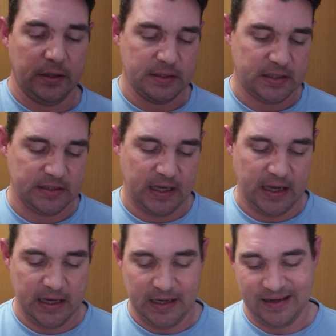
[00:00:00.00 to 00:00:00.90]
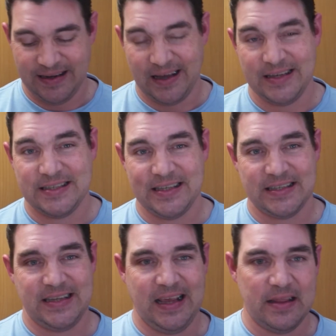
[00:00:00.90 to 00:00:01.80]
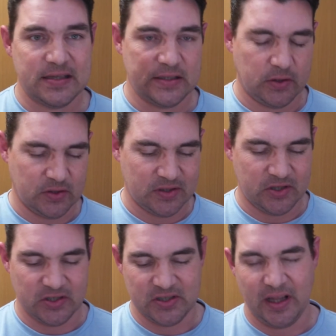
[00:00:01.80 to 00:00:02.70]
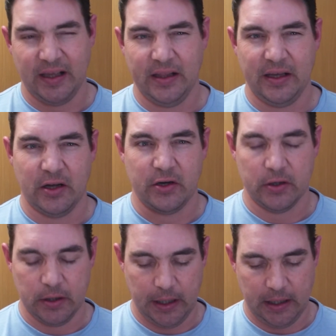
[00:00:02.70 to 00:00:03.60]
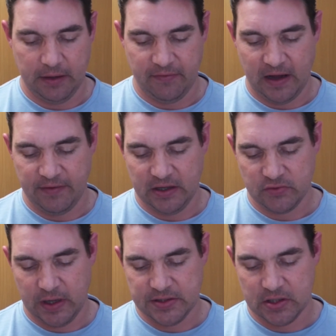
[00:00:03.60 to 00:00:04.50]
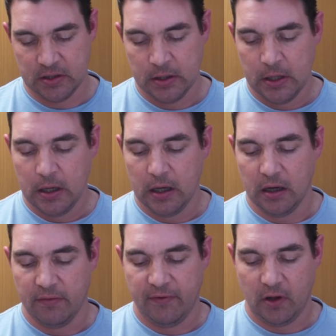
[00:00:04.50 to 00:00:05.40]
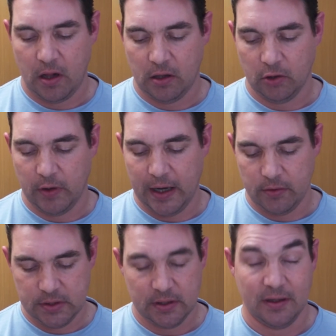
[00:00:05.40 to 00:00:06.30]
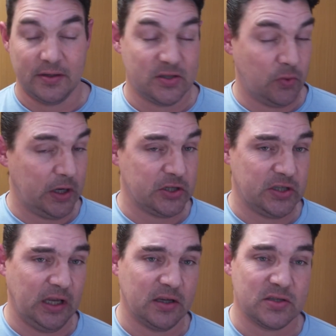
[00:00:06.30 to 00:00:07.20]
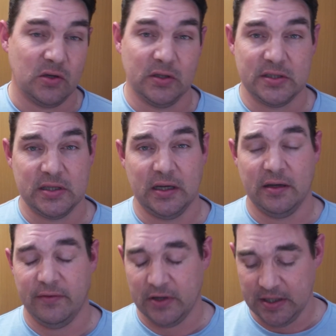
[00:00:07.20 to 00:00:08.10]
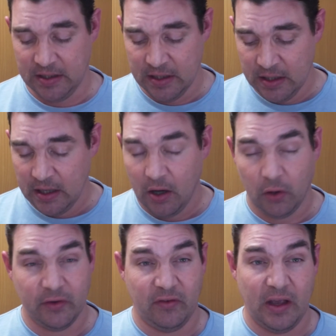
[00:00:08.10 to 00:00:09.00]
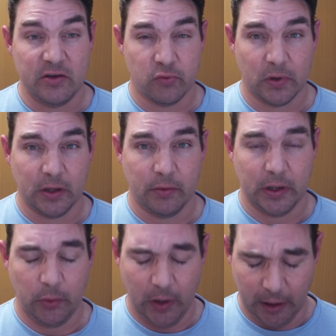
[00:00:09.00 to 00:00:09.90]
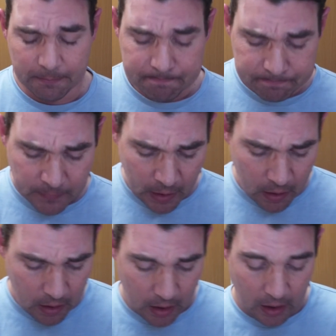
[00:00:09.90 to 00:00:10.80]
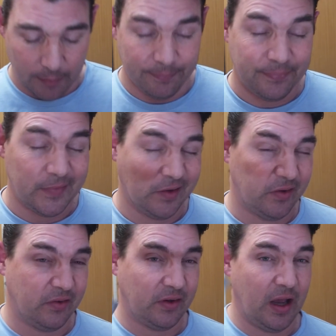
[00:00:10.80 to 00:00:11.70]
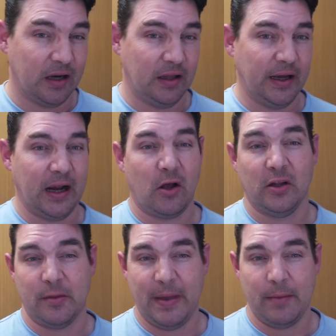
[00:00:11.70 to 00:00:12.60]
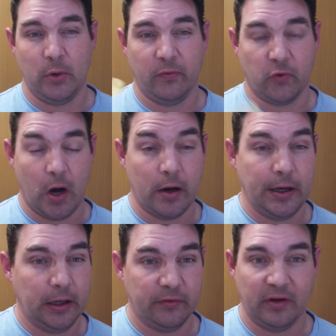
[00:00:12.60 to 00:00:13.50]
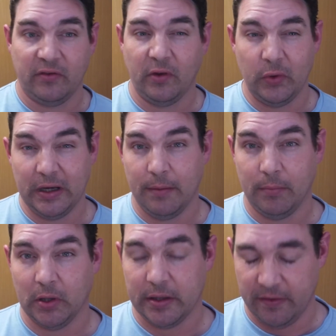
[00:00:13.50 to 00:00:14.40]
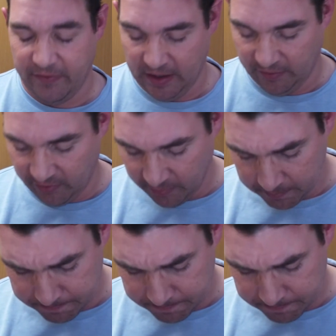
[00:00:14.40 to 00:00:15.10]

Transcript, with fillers: This is a 9/16, so it's just slightly under a 5/8 razor. Full hollow ground, Swedish steel, so it's holds its edge really, really well. This is kind of like, I call it the Bamboo Ferrari because it's so nimble on the face.